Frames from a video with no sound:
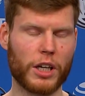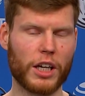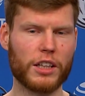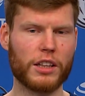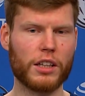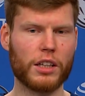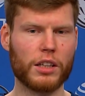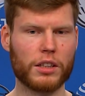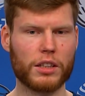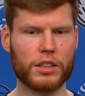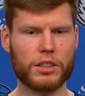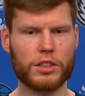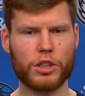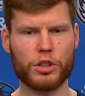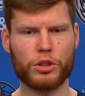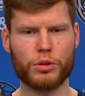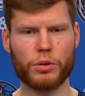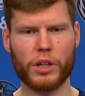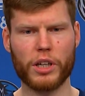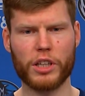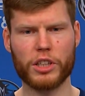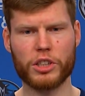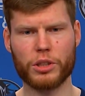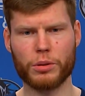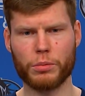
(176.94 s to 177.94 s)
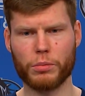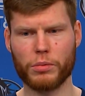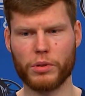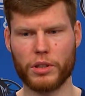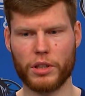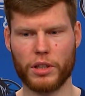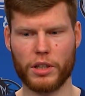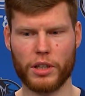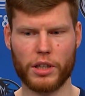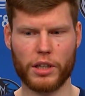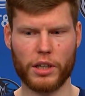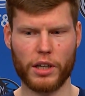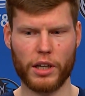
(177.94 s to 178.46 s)
I think the situation
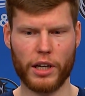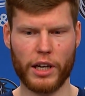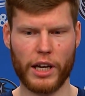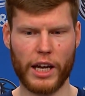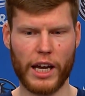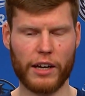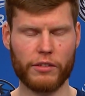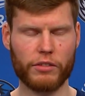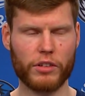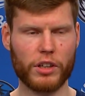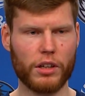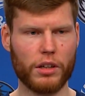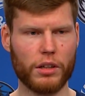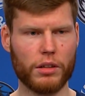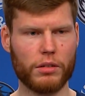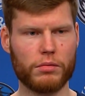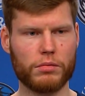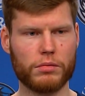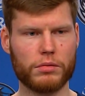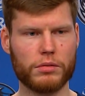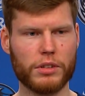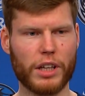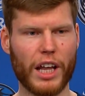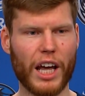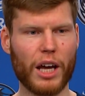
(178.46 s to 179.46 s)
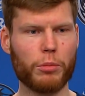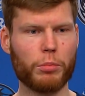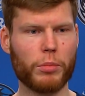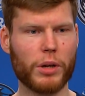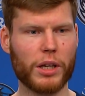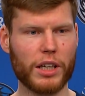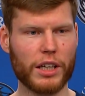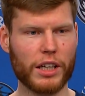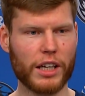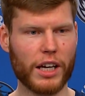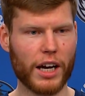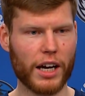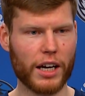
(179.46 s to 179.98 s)
with having that
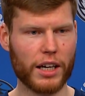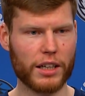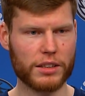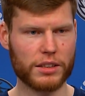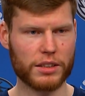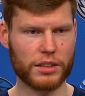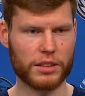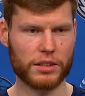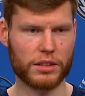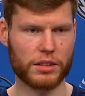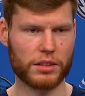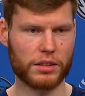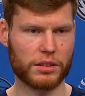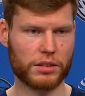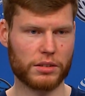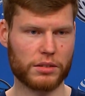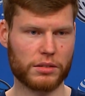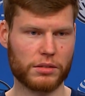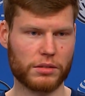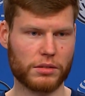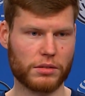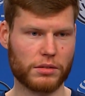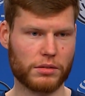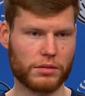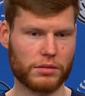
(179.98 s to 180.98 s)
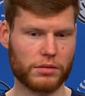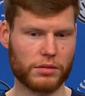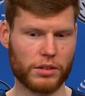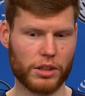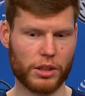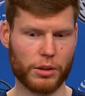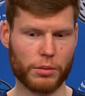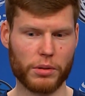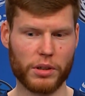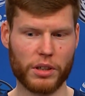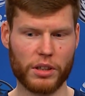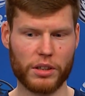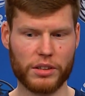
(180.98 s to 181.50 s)
many guys is
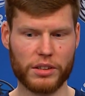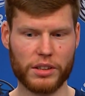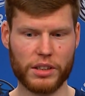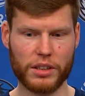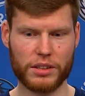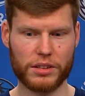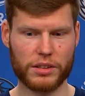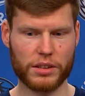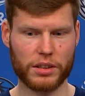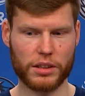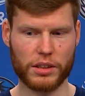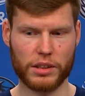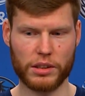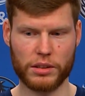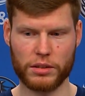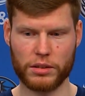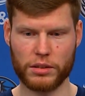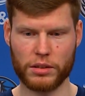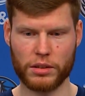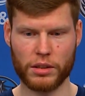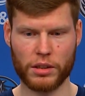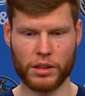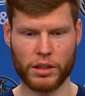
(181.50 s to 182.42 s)
that were in D.C.,